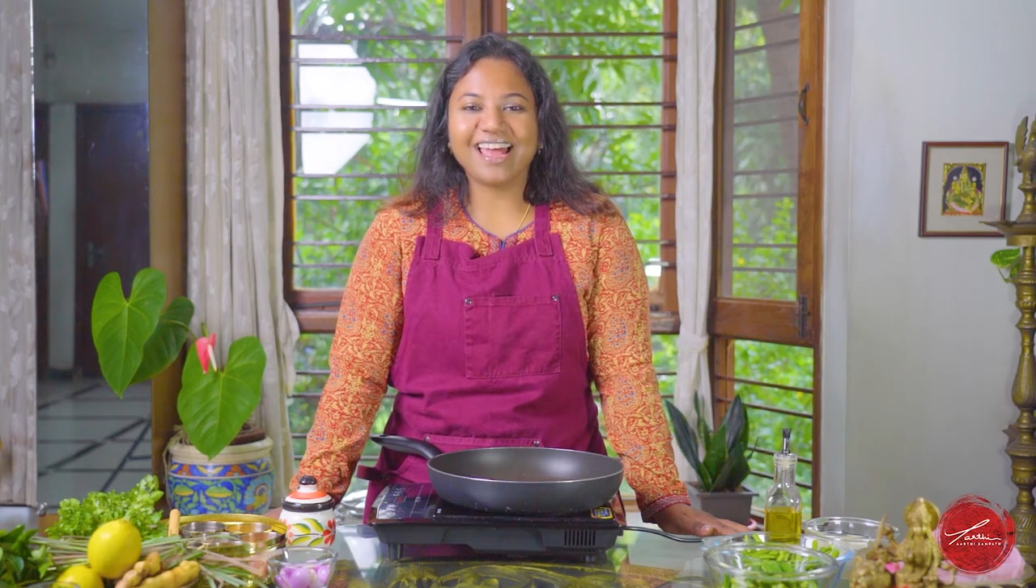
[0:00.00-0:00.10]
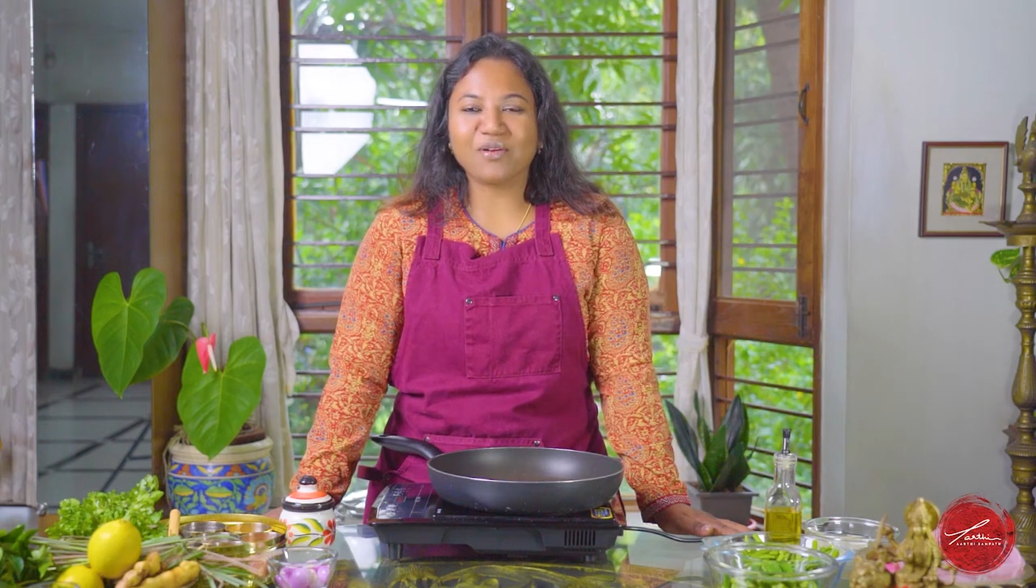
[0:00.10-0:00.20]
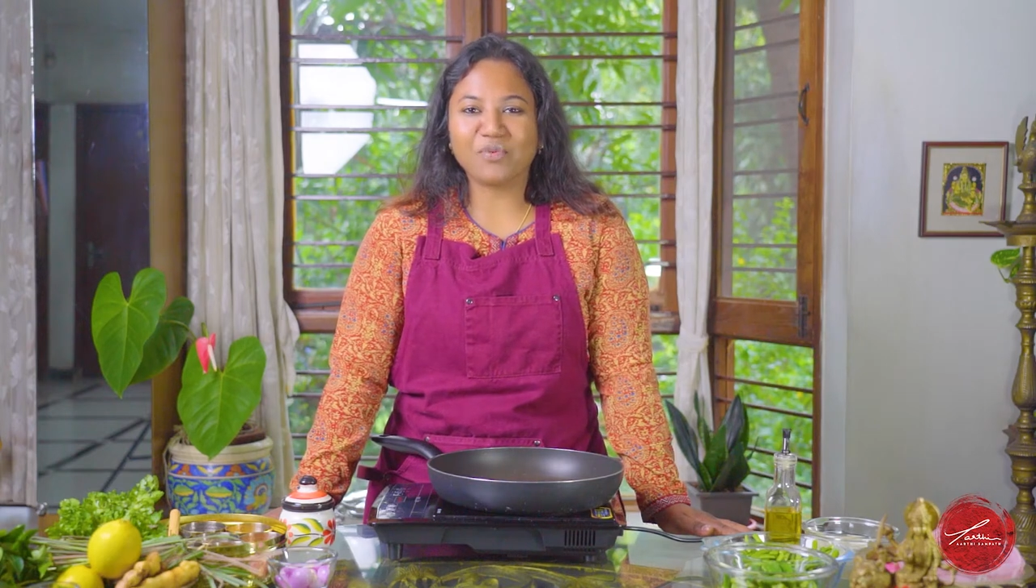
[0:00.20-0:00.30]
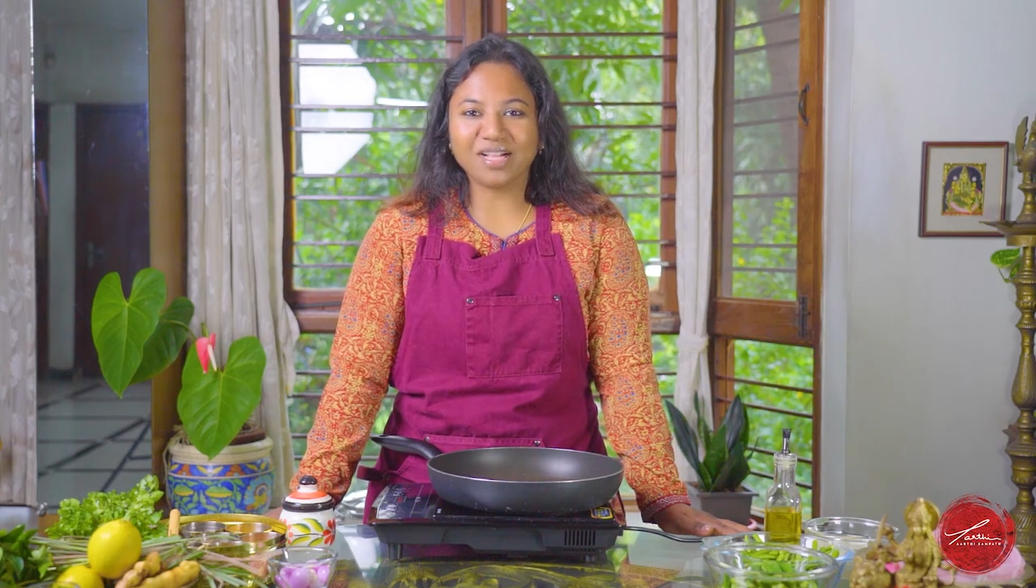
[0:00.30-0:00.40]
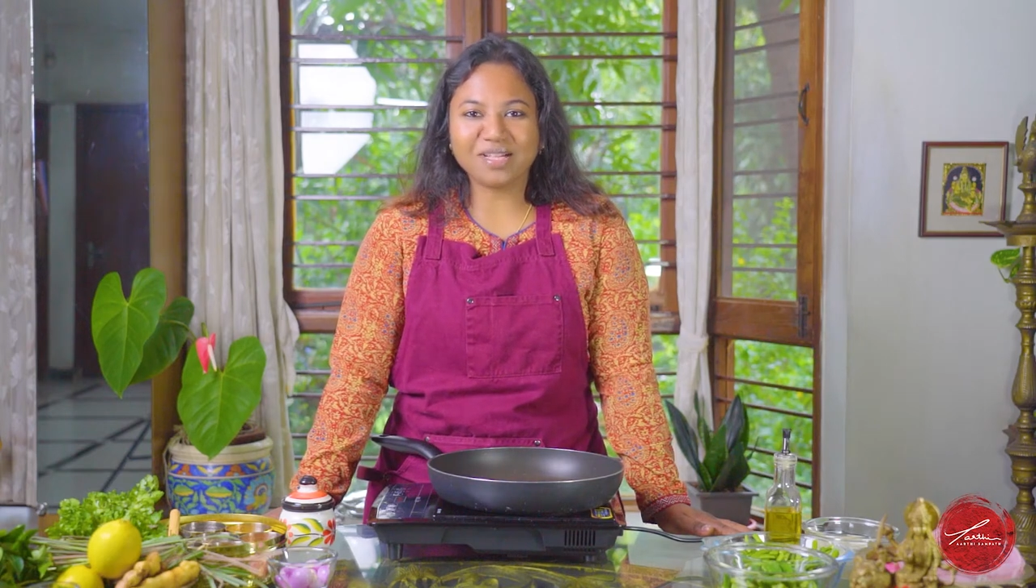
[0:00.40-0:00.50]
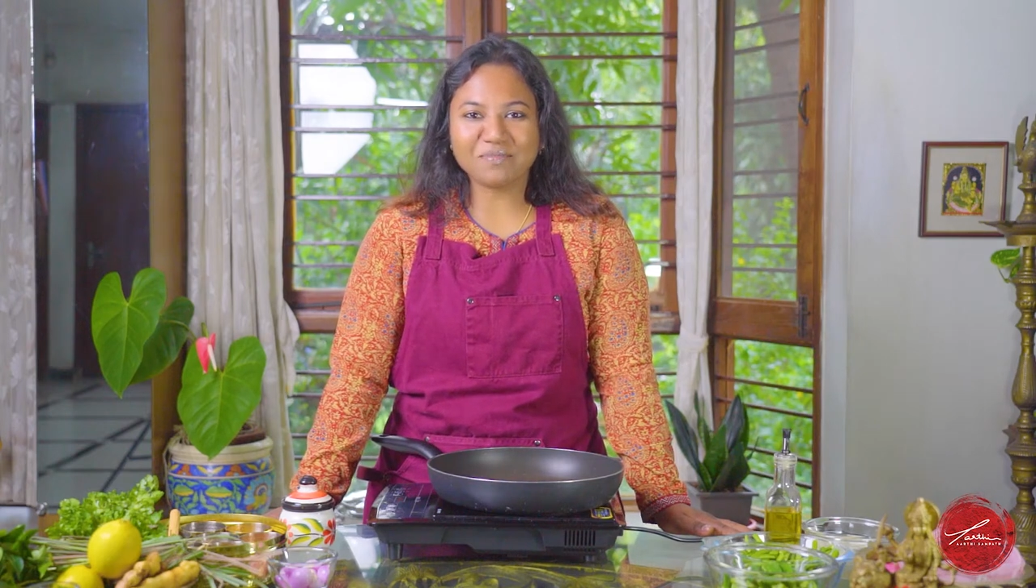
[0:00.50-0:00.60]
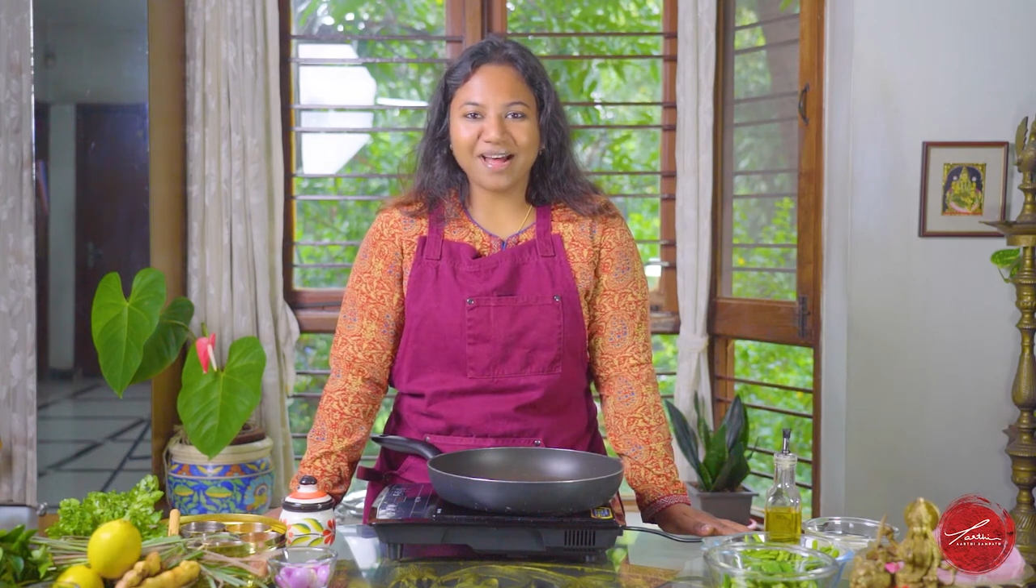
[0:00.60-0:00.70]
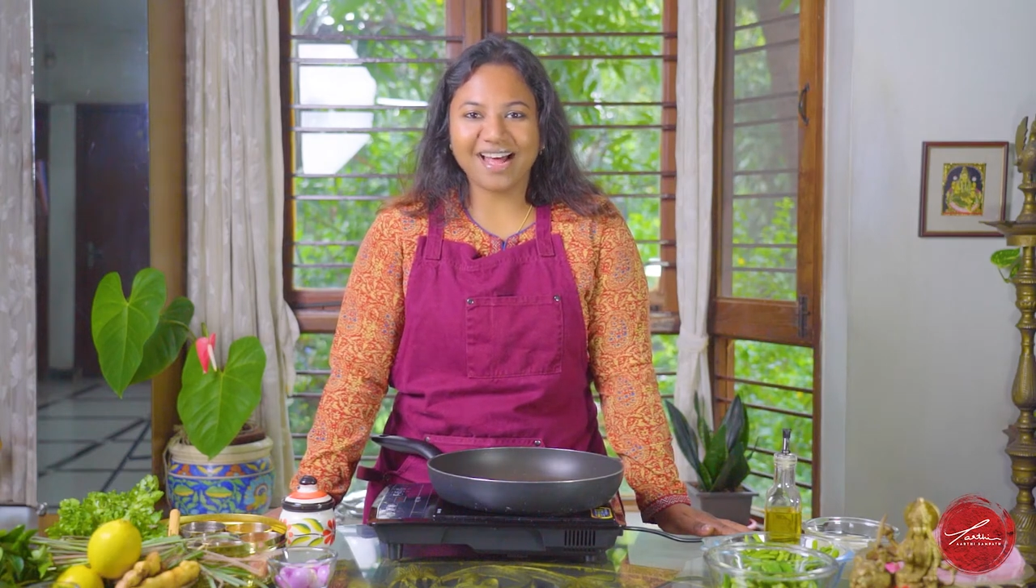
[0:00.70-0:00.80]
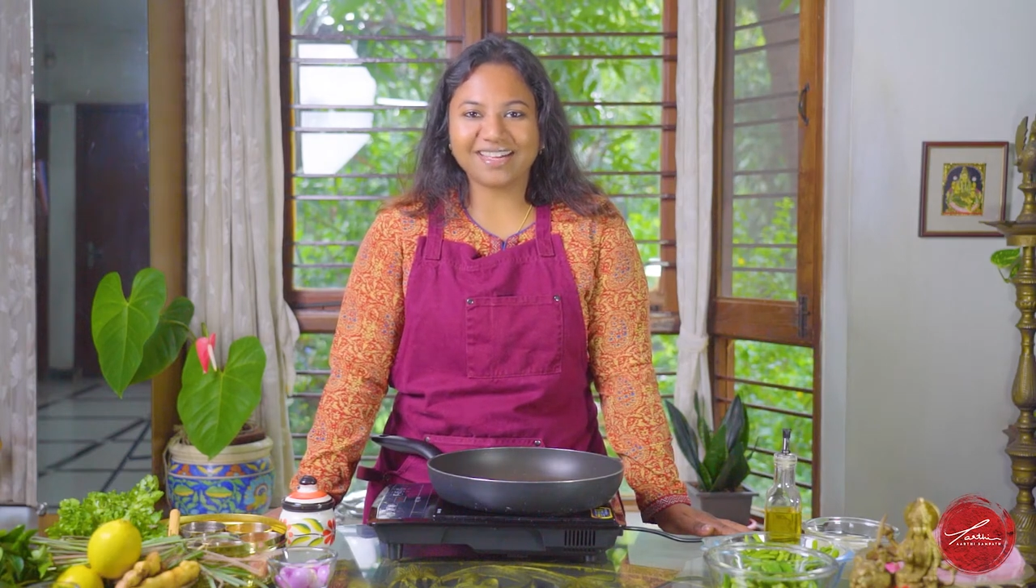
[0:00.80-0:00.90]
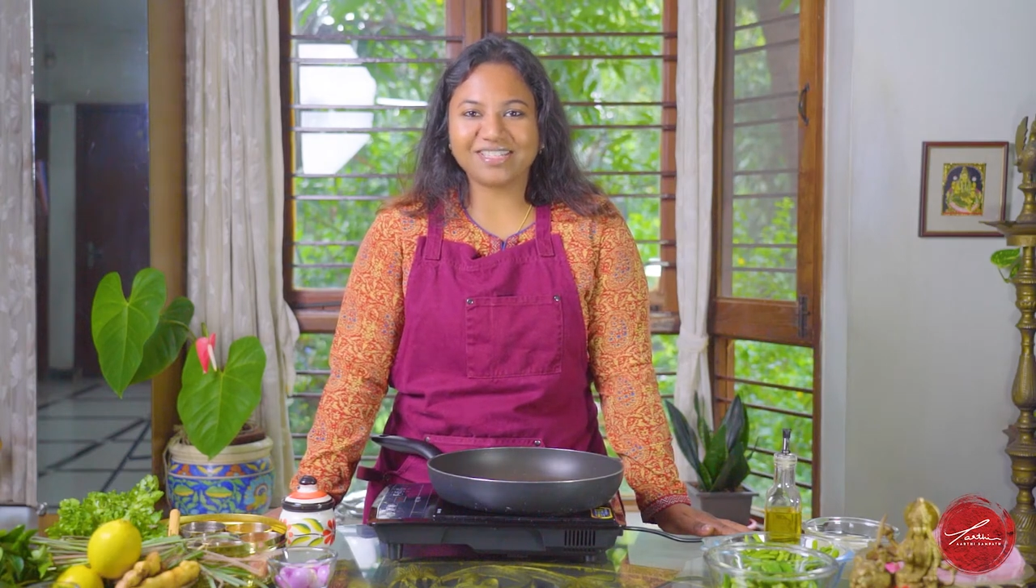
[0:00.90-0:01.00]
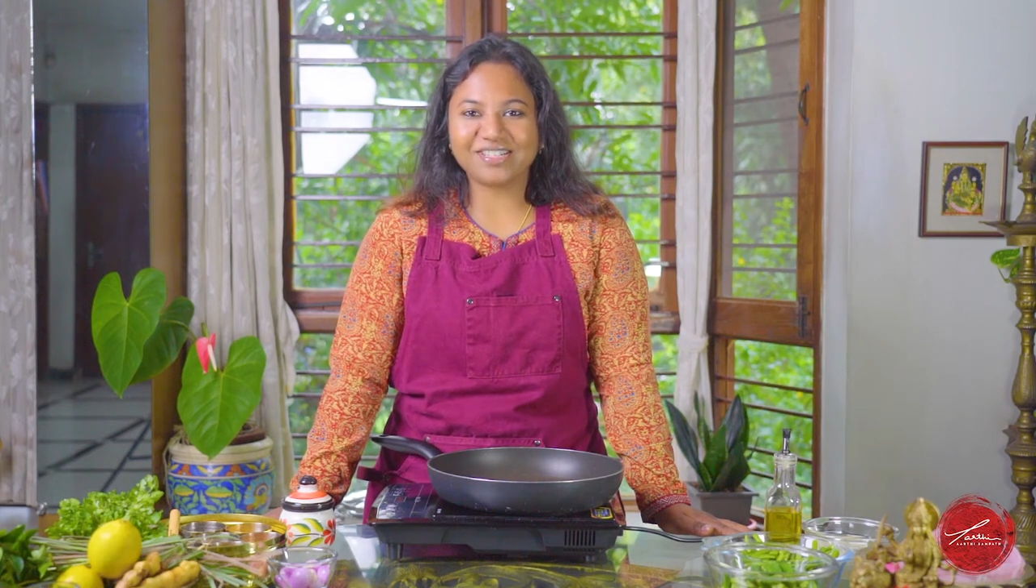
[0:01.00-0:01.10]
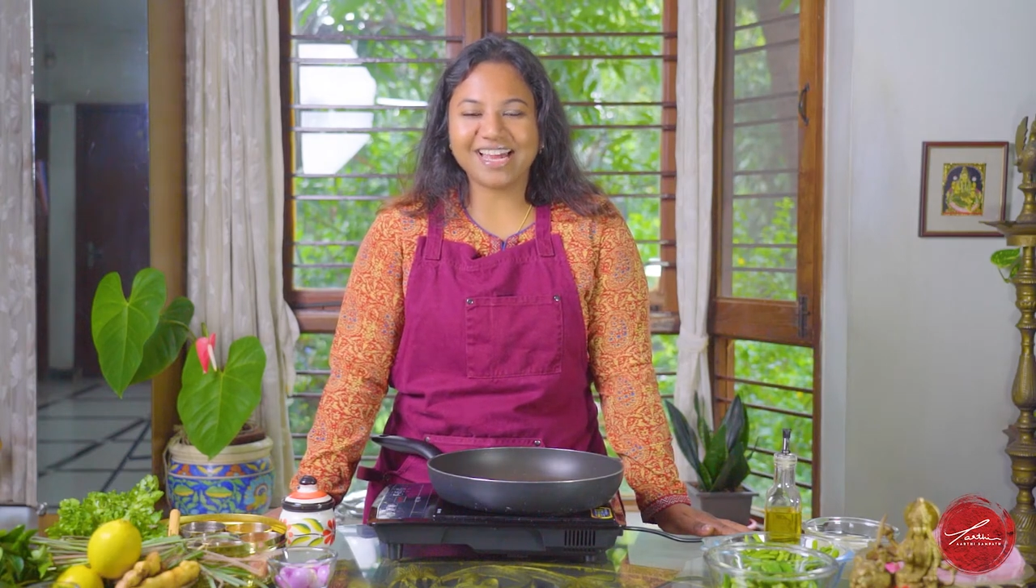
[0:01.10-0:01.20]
and welcome back to